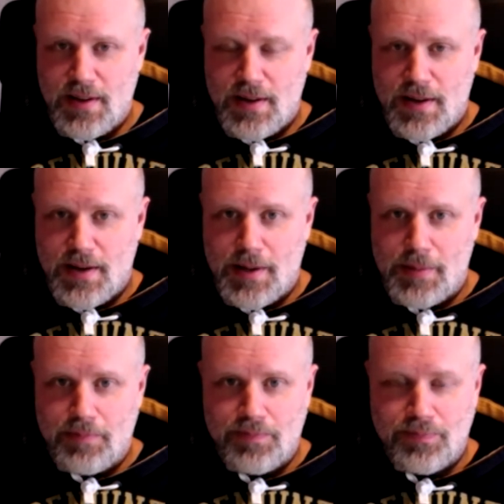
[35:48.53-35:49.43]

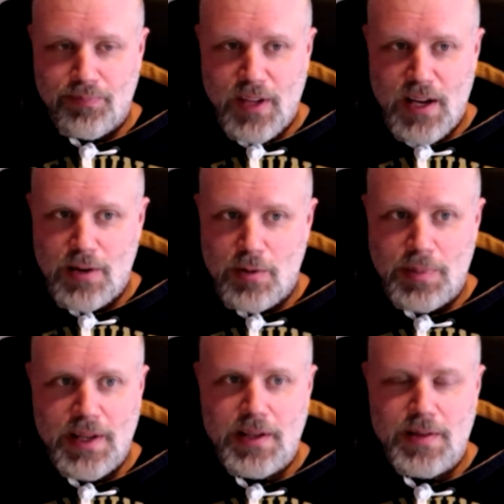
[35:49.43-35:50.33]
I know
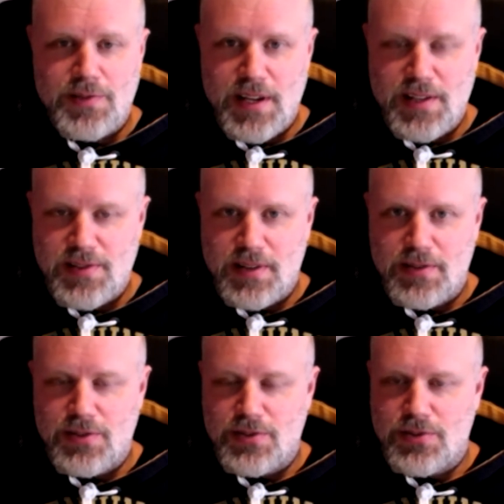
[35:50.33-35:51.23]
plenty of sites that
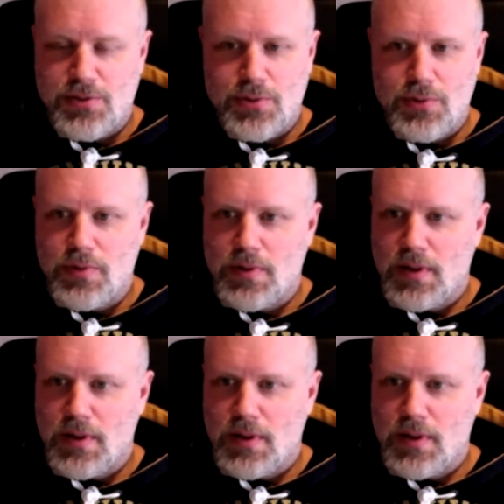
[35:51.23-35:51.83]
just do